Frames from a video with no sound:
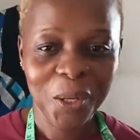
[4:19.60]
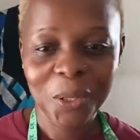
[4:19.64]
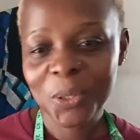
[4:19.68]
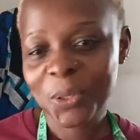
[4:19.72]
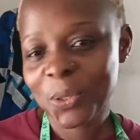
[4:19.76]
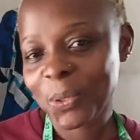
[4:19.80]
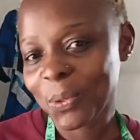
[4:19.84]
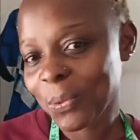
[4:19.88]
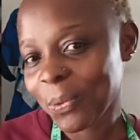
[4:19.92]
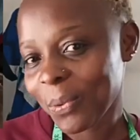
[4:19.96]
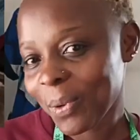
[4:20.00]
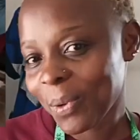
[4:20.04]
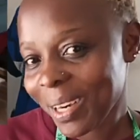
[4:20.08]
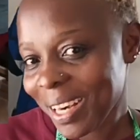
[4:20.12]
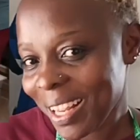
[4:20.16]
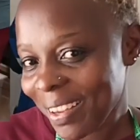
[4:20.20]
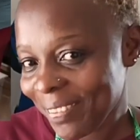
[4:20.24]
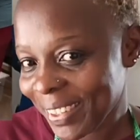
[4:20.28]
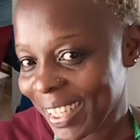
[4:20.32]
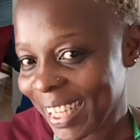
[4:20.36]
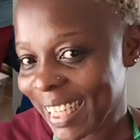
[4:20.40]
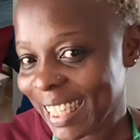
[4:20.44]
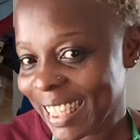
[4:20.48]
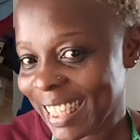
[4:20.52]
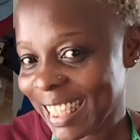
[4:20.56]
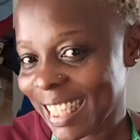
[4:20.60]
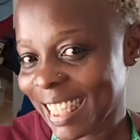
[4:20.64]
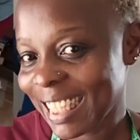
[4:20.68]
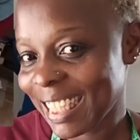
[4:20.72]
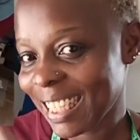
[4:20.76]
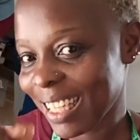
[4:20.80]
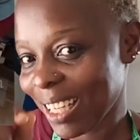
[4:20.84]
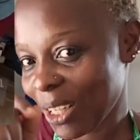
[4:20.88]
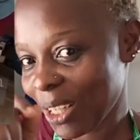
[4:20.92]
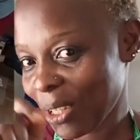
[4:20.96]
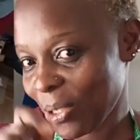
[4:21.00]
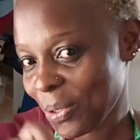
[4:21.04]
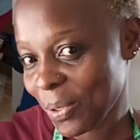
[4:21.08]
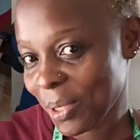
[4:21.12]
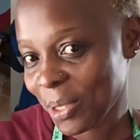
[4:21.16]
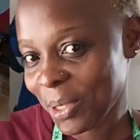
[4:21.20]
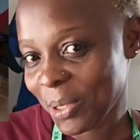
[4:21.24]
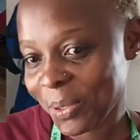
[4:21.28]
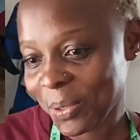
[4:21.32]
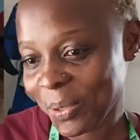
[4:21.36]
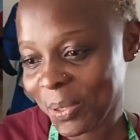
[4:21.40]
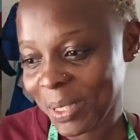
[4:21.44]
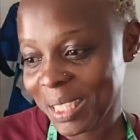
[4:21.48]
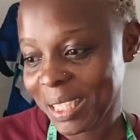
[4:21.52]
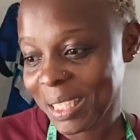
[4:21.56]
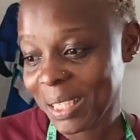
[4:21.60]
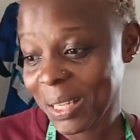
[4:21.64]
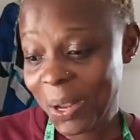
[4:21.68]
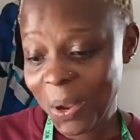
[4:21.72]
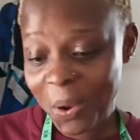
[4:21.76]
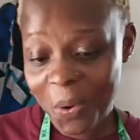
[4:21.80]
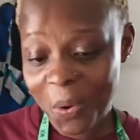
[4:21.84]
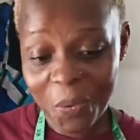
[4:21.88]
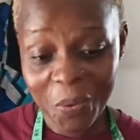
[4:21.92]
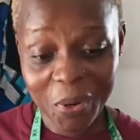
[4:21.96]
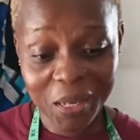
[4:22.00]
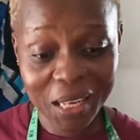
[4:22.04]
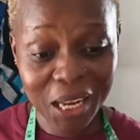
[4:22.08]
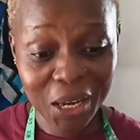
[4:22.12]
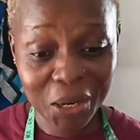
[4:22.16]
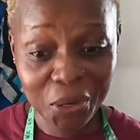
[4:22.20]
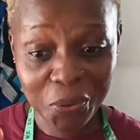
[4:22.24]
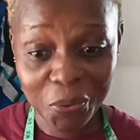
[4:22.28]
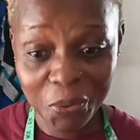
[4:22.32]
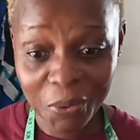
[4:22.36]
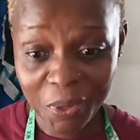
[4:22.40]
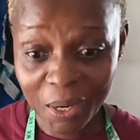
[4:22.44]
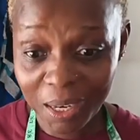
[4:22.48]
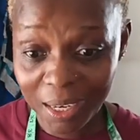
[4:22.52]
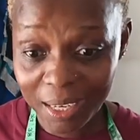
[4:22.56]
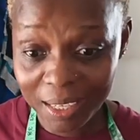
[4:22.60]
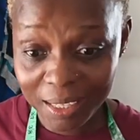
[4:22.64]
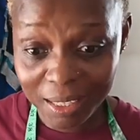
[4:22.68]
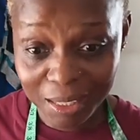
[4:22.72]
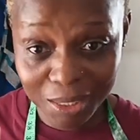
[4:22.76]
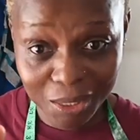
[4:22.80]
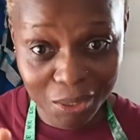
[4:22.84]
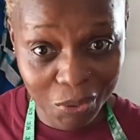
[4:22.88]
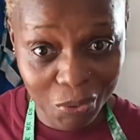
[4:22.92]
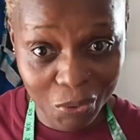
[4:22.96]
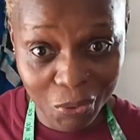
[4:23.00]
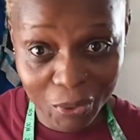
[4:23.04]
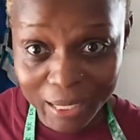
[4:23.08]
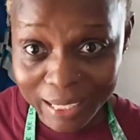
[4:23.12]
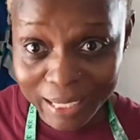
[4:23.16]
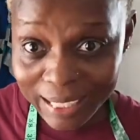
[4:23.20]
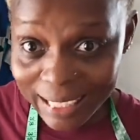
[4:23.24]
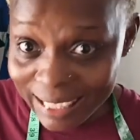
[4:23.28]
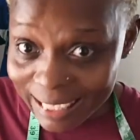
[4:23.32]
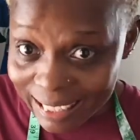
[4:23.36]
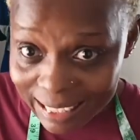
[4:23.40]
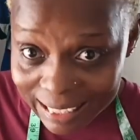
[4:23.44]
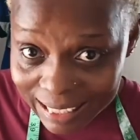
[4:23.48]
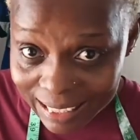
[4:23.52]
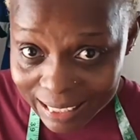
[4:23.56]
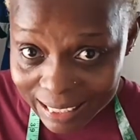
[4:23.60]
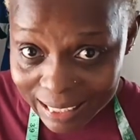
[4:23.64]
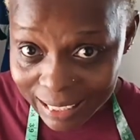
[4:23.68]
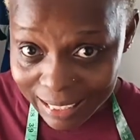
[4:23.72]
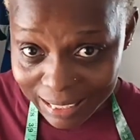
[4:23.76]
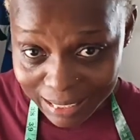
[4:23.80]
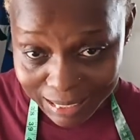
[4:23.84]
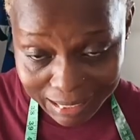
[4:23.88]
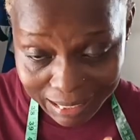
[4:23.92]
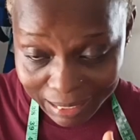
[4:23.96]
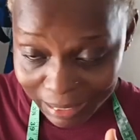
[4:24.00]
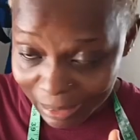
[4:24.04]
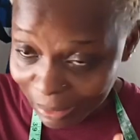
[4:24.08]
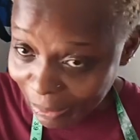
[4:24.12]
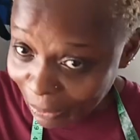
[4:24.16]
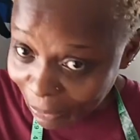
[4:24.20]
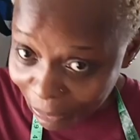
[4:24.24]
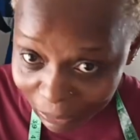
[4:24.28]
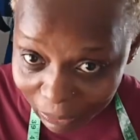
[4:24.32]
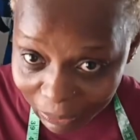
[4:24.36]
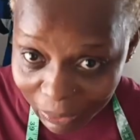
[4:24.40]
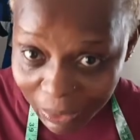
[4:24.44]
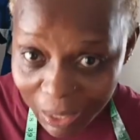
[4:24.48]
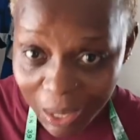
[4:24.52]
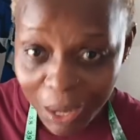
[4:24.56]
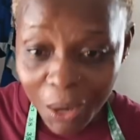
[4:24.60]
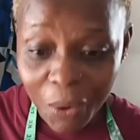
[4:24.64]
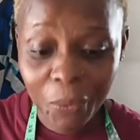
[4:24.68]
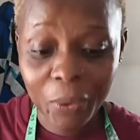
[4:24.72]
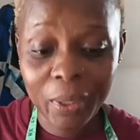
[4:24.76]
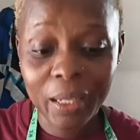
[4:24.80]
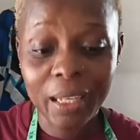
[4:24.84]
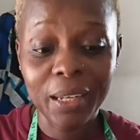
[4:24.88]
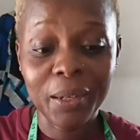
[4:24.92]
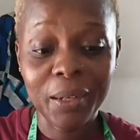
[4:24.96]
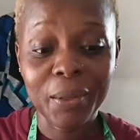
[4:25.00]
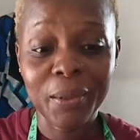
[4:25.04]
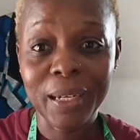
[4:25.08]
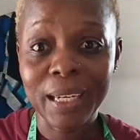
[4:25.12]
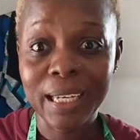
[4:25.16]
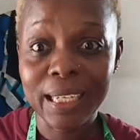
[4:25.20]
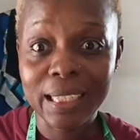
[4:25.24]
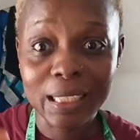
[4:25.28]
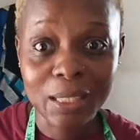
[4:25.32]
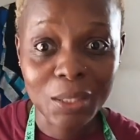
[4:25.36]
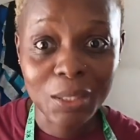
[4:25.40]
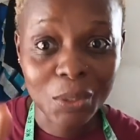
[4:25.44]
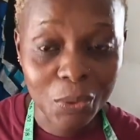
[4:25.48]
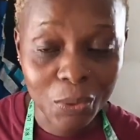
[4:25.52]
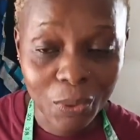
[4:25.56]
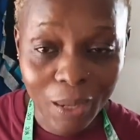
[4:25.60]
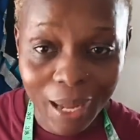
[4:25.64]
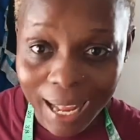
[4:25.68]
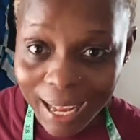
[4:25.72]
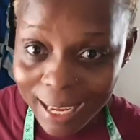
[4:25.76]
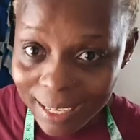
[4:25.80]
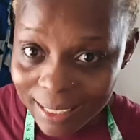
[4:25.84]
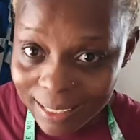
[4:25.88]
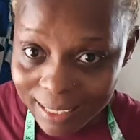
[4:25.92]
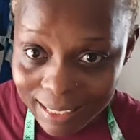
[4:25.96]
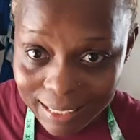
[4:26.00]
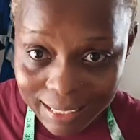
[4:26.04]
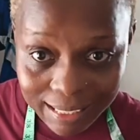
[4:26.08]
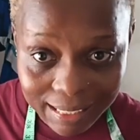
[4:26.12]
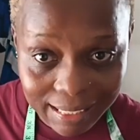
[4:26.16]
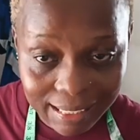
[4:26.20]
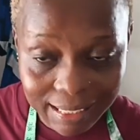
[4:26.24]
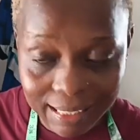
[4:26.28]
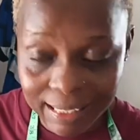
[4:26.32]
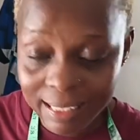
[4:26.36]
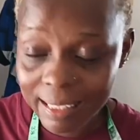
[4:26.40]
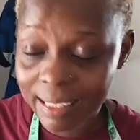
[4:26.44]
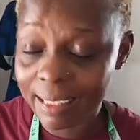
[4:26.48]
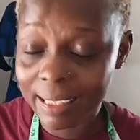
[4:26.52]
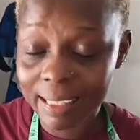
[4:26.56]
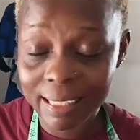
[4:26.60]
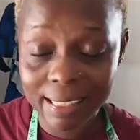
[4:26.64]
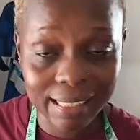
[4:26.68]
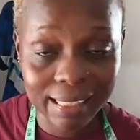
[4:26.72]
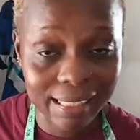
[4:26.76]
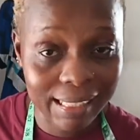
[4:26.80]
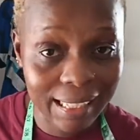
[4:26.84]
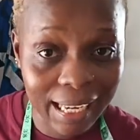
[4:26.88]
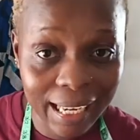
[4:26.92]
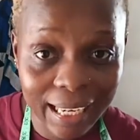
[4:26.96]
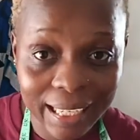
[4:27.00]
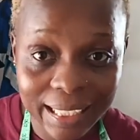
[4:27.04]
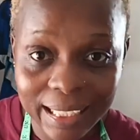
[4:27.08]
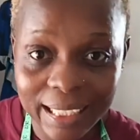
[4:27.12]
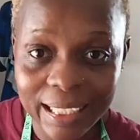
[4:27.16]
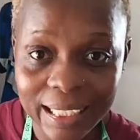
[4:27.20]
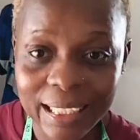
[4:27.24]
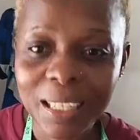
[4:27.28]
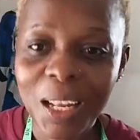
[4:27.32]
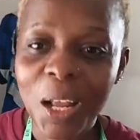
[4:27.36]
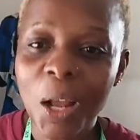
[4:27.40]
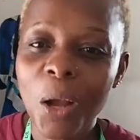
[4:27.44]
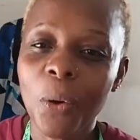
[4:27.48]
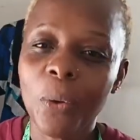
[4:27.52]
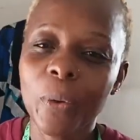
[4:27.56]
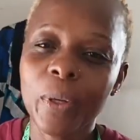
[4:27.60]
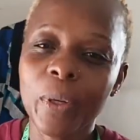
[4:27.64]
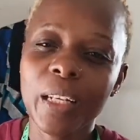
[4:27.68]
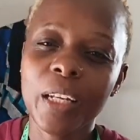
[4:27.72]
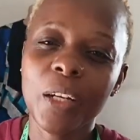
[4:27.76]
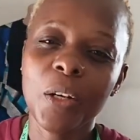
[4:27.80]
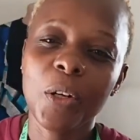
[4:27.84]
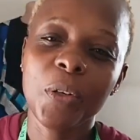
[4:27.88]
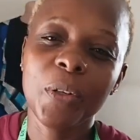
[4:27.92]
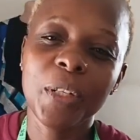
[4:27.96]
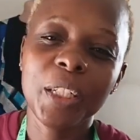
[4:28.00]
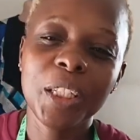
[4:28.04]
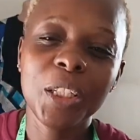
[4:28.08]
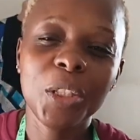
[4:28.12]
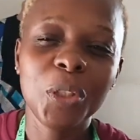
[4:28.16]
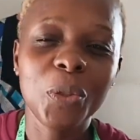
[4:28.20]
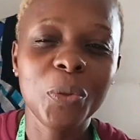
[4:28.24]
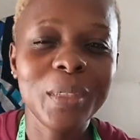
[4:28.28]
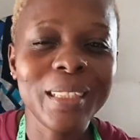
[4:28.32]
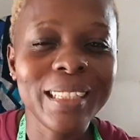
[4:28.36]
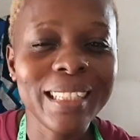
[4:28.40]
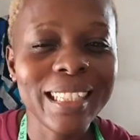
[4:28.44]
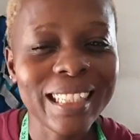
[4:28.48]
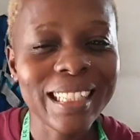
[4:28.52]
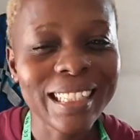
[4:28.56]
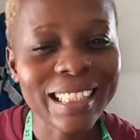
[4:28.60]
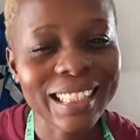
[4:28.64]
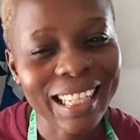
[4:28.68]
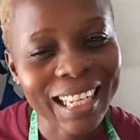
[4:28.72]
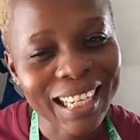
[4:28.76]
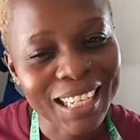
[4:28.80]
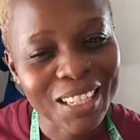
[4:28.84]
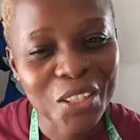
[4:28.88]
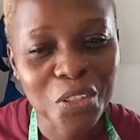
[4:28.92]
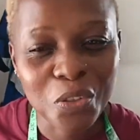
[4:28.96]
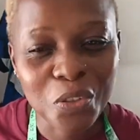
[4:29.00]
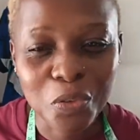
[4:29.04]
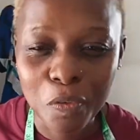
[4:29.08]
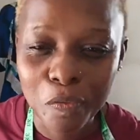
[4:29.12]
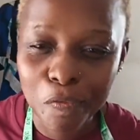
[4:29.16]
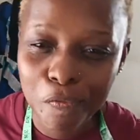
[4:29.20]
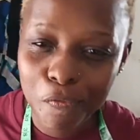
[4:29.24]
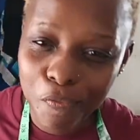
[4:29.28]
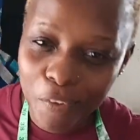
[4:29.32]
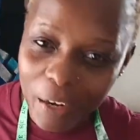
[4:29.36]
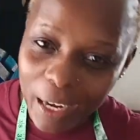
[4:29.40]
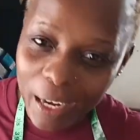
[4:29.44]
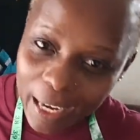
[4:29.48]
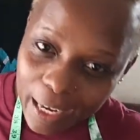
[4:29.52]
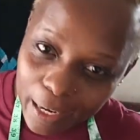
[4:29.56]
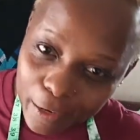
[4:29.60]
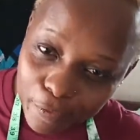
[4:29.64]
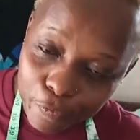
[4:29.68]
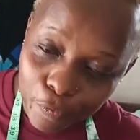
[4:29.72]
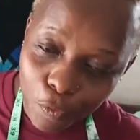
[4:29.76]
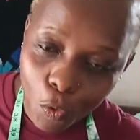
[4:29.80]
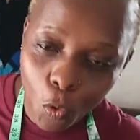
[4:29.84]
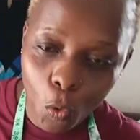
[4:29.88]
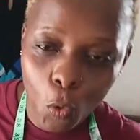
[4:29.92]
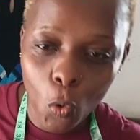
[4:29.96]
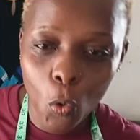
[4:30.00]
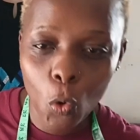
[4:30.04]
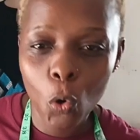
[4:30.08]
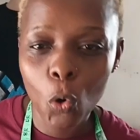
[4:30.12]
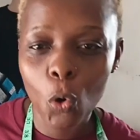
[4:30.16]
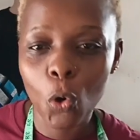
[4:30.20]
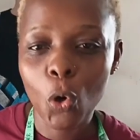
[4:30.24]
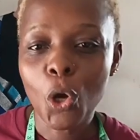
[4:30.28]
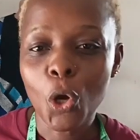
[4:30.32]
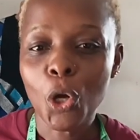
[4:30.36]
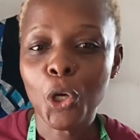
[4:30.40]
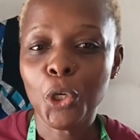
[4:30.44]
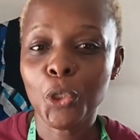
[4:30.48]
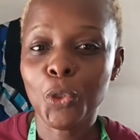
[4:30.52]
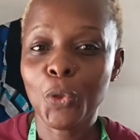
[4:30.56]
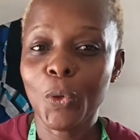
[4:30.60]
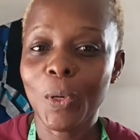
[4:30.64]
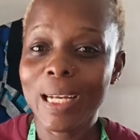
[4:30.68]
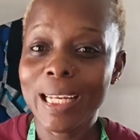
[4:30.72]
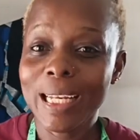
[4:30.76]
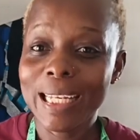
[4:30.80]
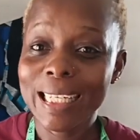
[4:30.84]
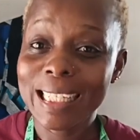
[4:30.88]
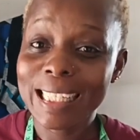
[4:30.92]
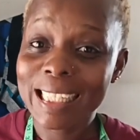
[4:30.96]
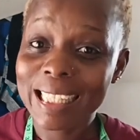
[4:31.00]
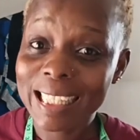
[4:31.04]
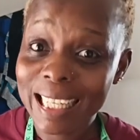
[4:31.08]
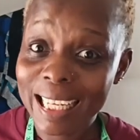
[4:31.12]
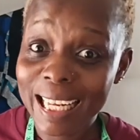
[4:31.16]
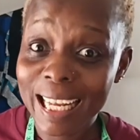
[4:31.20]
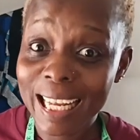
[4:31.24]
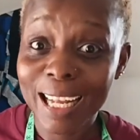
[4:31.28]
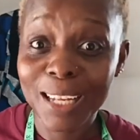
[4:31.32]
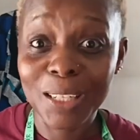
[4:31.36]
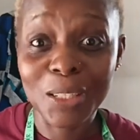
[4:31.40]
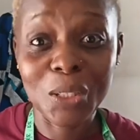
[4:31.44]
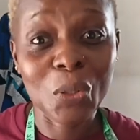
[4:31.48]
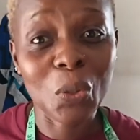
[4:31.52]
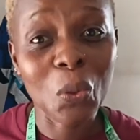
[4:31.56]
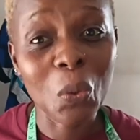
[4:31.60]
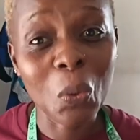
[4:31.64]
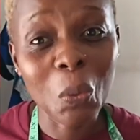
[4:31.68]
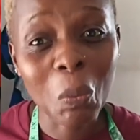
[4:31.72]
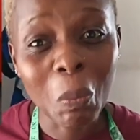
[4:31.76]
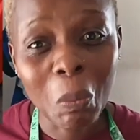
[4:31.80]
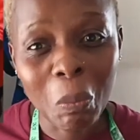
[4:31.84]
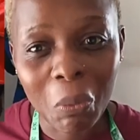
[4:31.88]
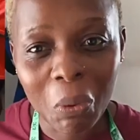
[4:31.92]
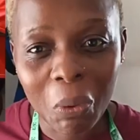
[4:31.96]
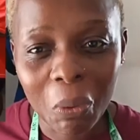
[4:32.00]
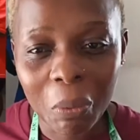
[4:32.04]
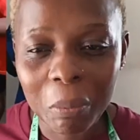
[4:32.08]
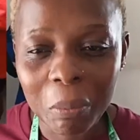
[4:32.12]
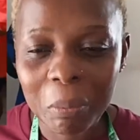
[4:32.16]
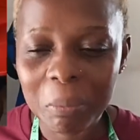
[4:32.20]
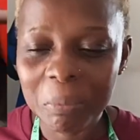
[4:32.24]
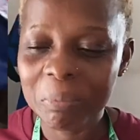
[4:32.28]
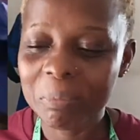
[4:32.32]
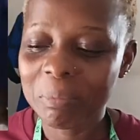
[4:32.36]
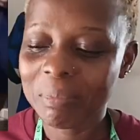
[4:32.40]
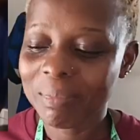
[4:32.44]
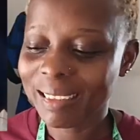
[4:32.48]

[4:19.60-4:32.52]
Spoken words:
to whatever it is that you are doing, whether you are a sewist, a tailor, whether you are into artist designing, whether you're already doing a 9 to 5, or you are a stay-at-home mom.